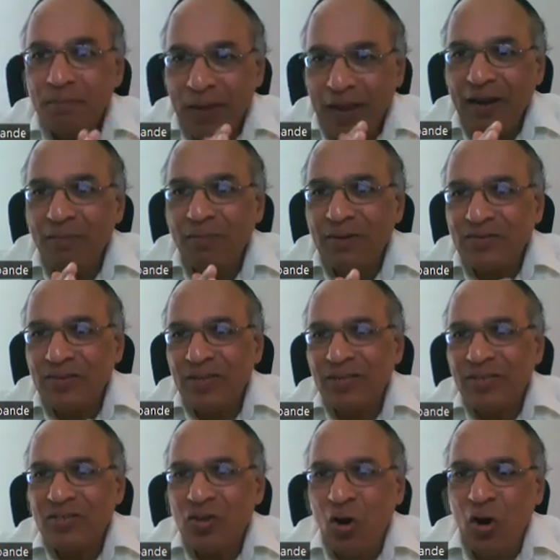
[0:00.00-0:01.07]
pale
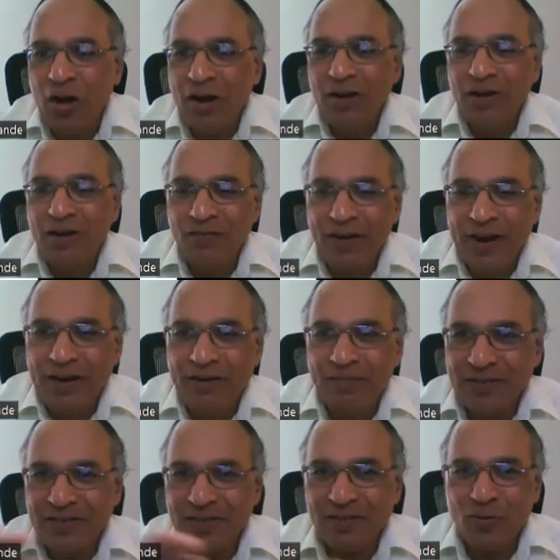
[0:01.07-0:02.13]
muscles or white
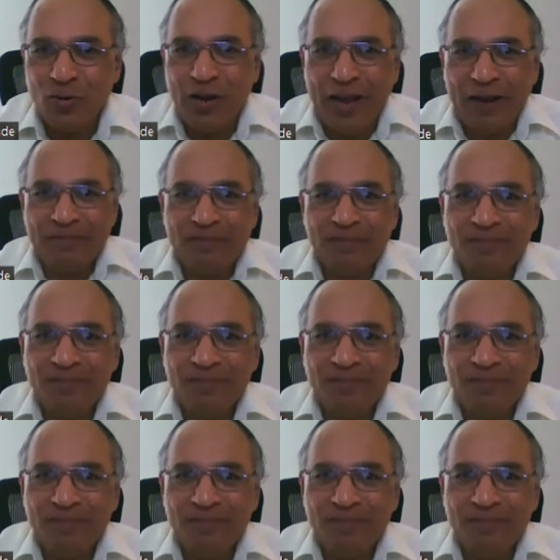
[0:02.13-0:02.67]
muscles. Okay.